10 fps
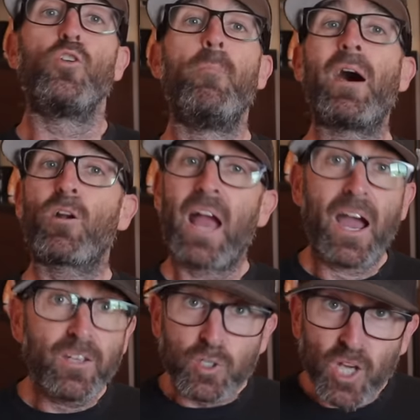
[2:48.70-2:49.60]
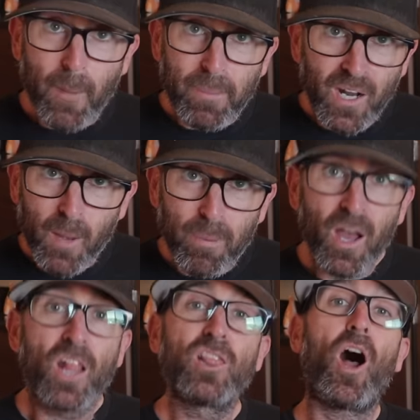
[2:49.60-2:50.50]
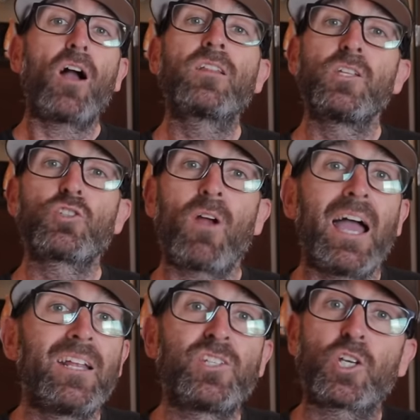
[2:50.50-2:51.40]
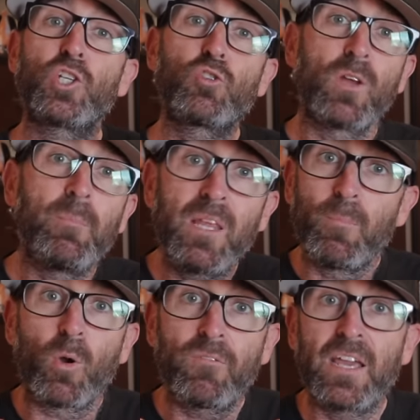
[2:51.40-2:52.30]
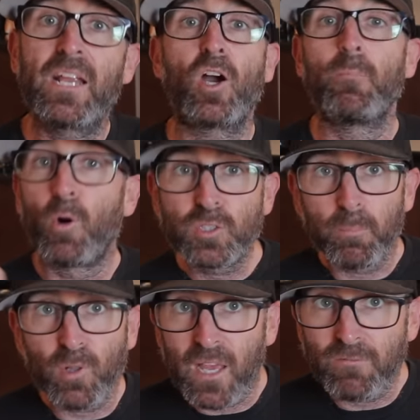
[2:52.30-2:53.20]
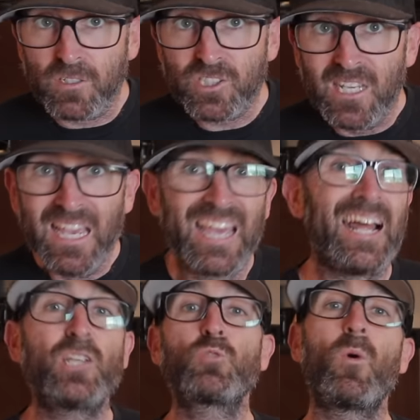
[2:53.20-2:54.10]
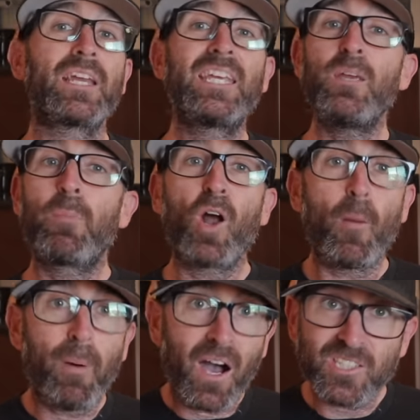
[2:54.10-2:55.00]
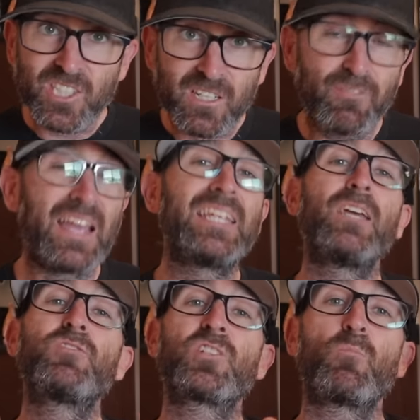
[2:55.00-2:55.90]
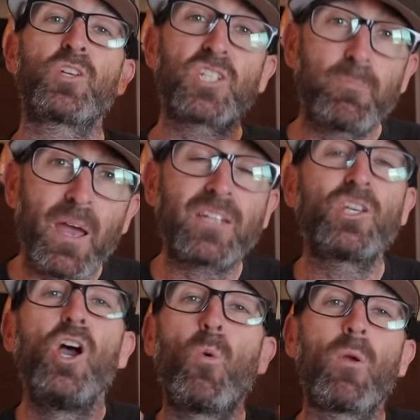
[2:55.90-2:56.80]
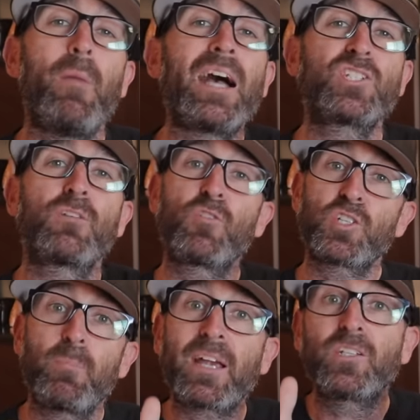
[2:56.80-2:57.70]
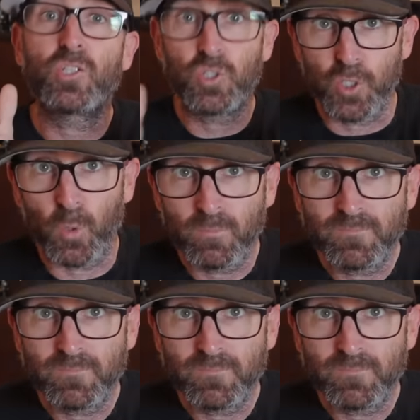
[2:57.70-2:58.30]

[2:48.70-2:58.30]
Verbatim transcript: No matter how you chop it up, Lachlan's ride is extremely motivating on multiple levels, and I just want to keep it all positive and give some respect where massive respect is due.